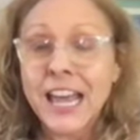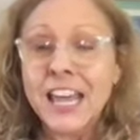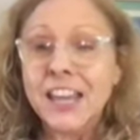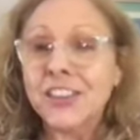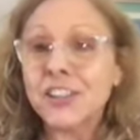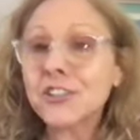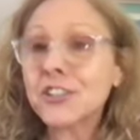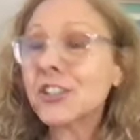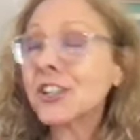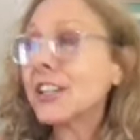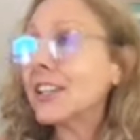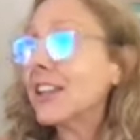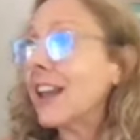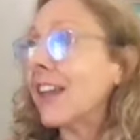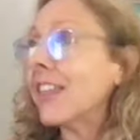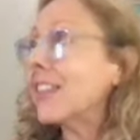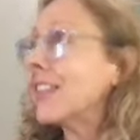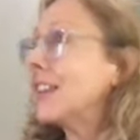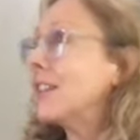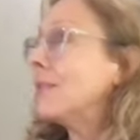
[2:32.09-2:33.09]
There's
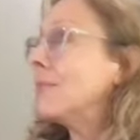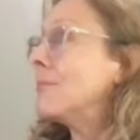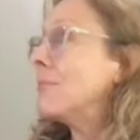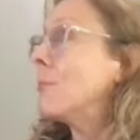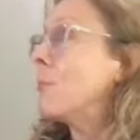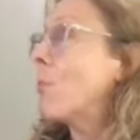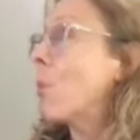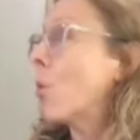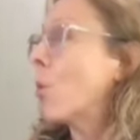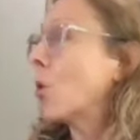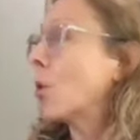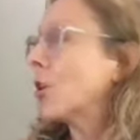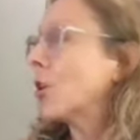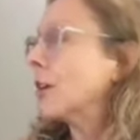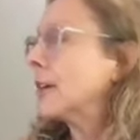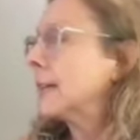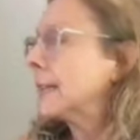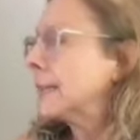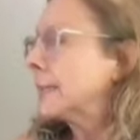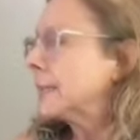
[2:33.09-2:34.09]
nothing
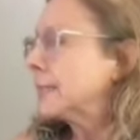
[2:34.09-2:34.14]
more,